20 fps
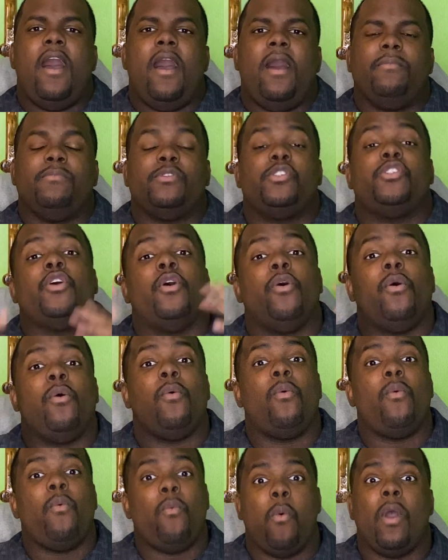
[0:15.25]

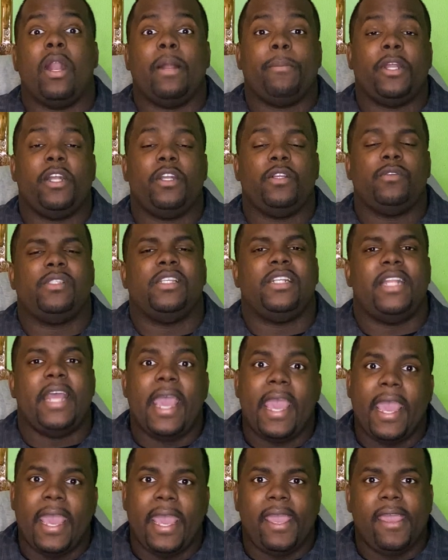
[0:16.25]
So what I'm going to do
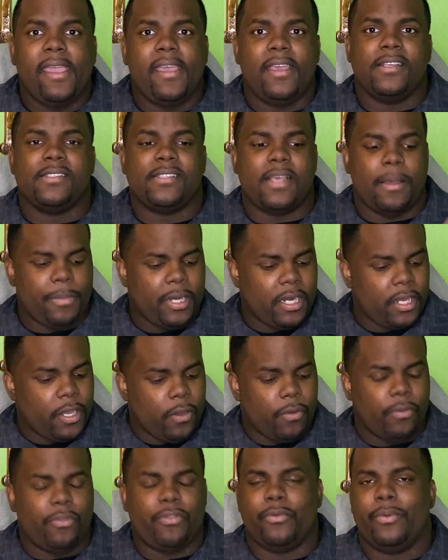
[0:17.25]
today is I'm going to
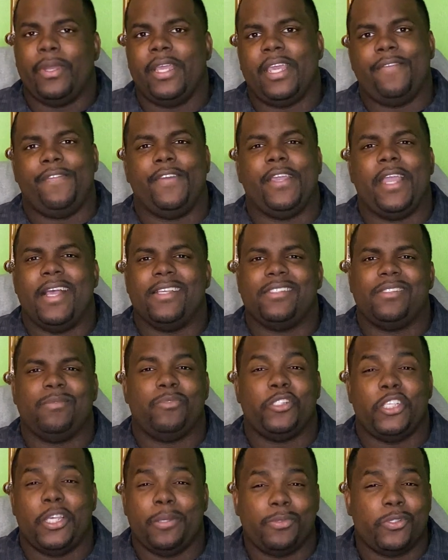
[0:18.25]
go through and give you guys some
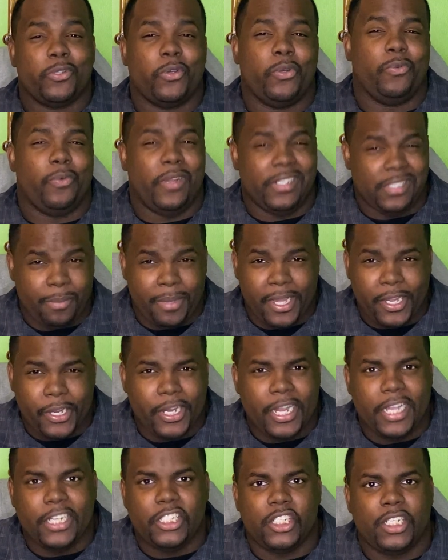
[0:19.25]
tips on resume
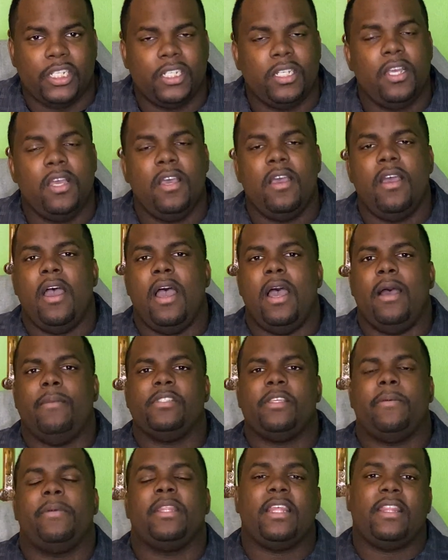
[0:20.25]
creation.
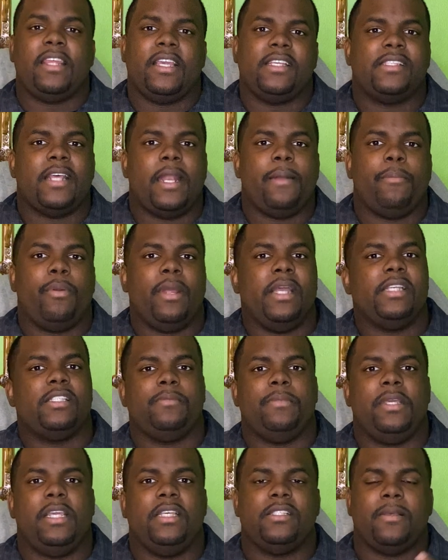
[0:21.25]
Some of the things that impress
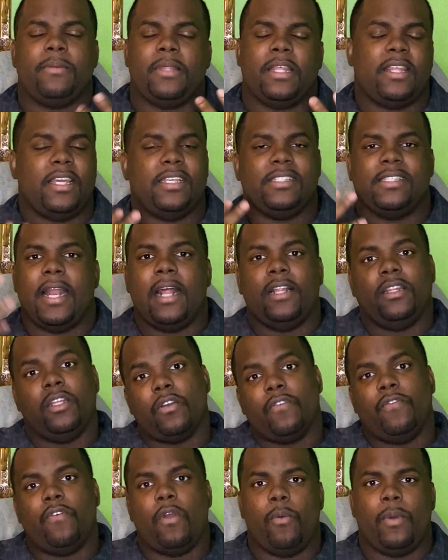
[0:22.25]
me, some of the things that I
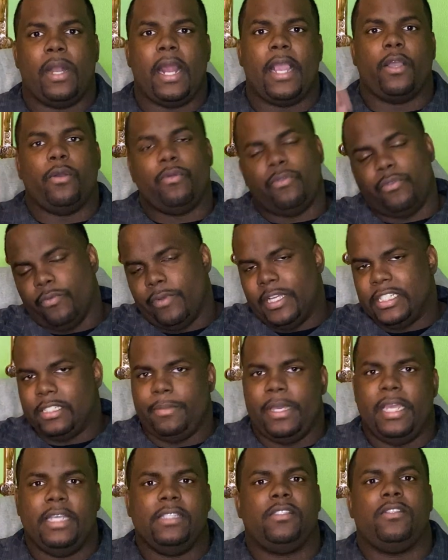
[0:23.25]
look for when I go through
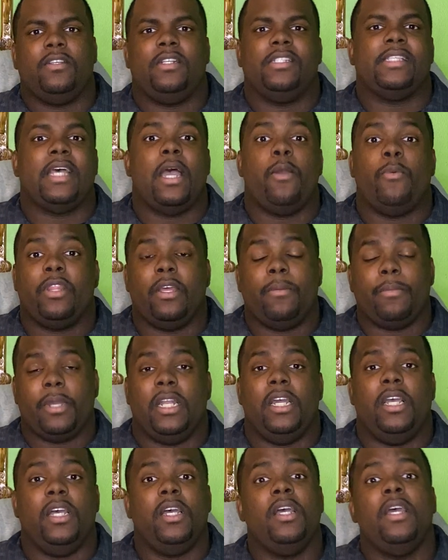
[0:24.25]
resumes to decide whether I'm going
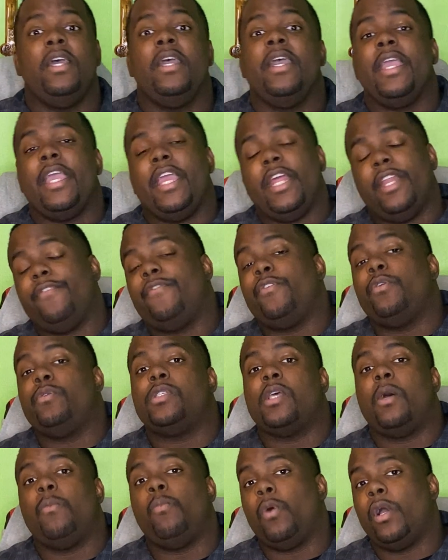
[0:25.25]
to interview
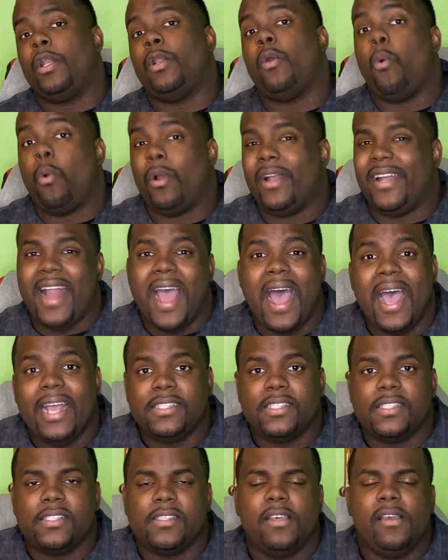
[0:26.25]
someone or
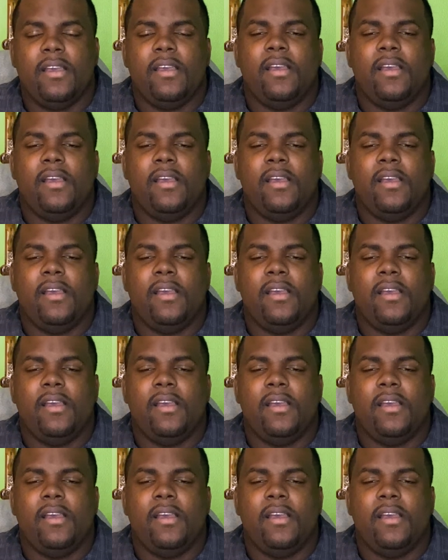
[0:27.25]
not.